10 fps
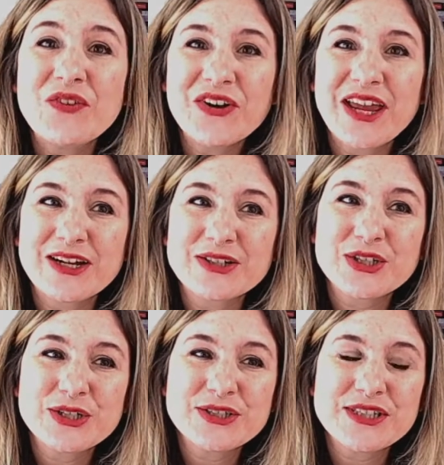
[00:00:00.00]
one of our
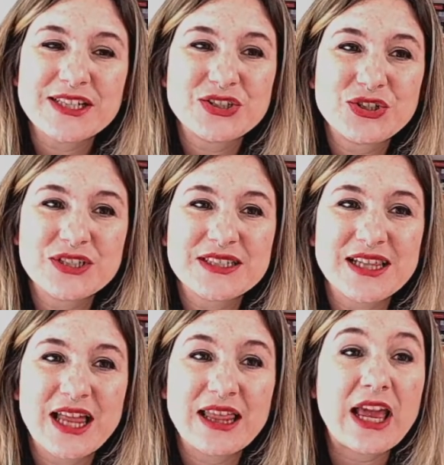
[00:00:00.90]
characters is
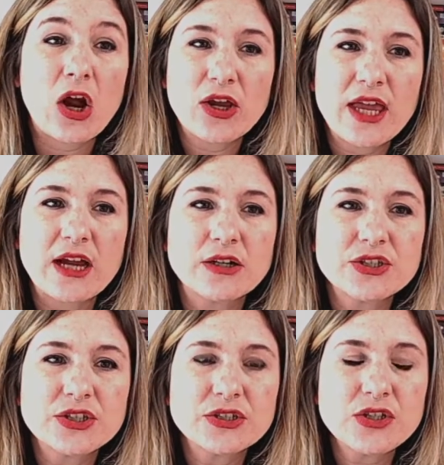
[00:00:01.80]
just like, our
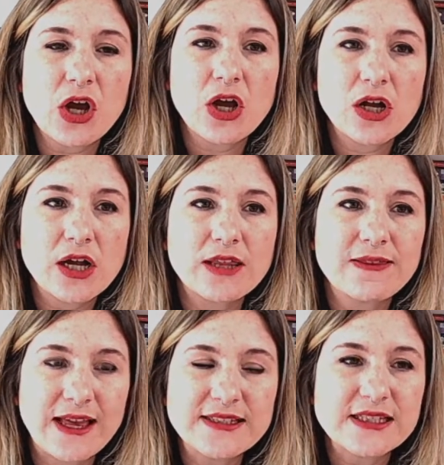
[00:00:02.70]
characters
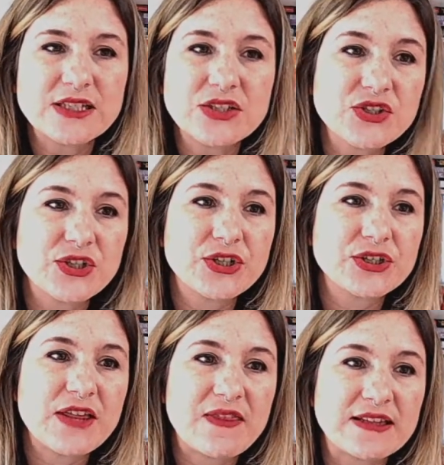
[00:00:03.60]
are less
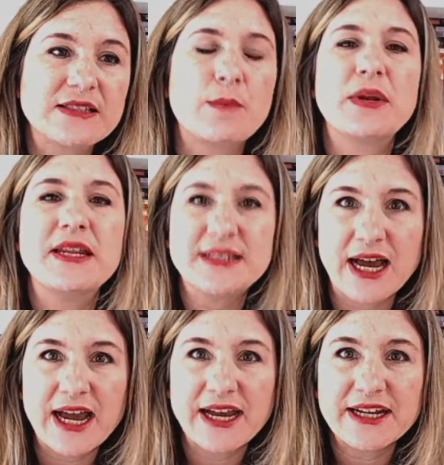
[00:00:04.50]
concerned that
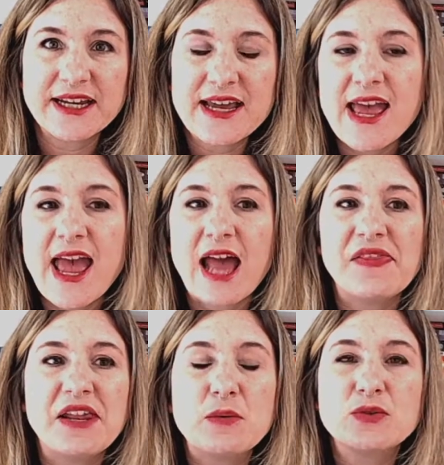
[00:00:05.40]
somebody died
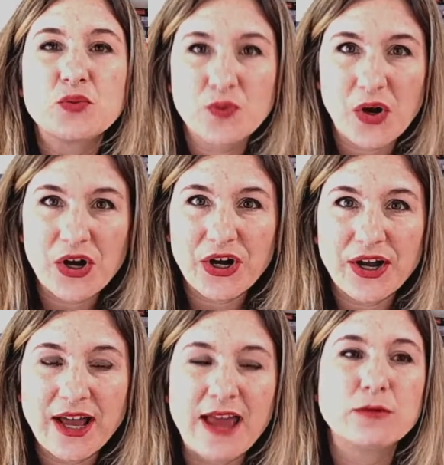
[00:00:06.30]
and that it was
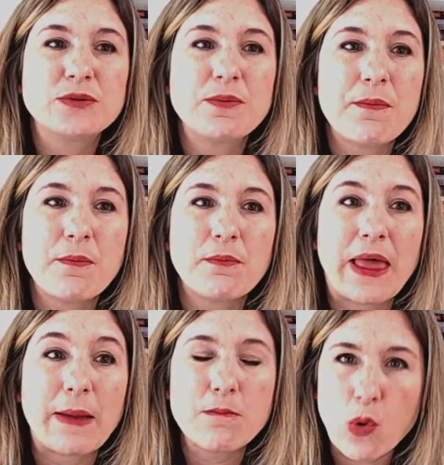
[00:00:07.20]
wrong, it was
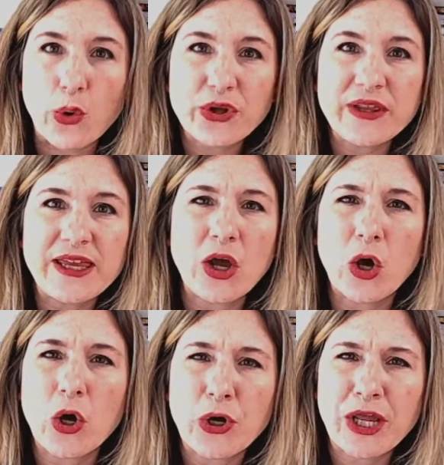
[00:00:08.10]
like
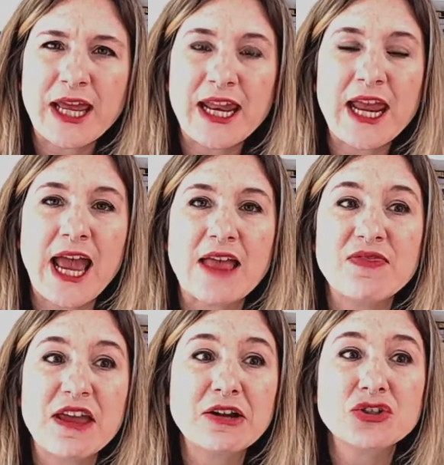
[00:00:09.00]
morally hard hitting,
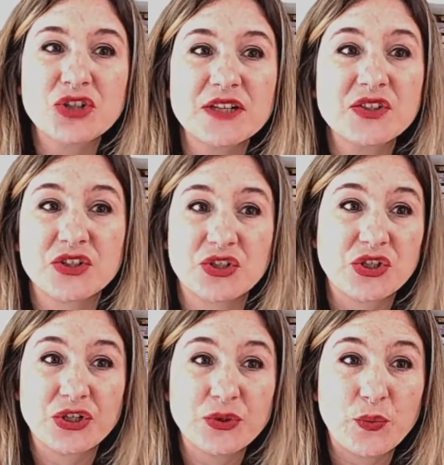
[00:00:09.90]
and they're just
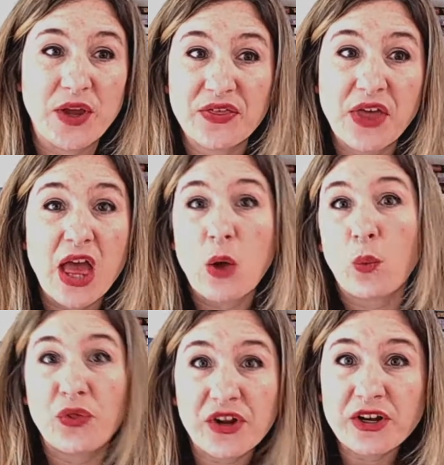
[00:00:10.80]
concerned with,
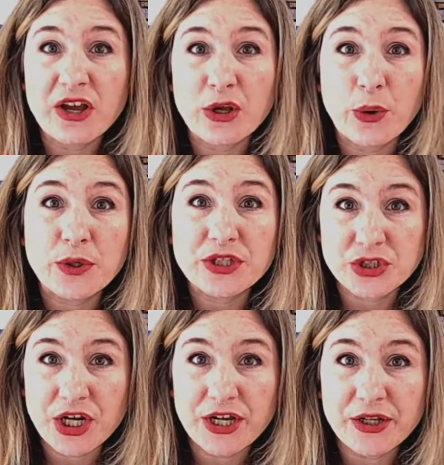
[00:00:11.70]
well, they're not
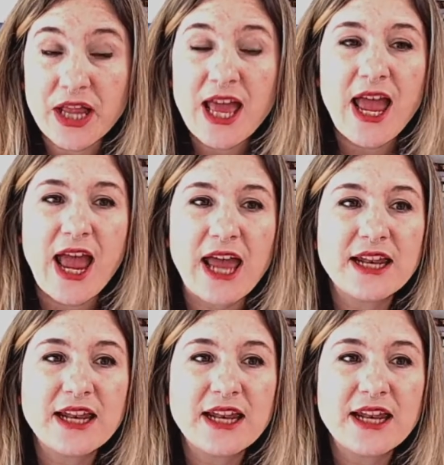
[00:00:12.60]
going to jail.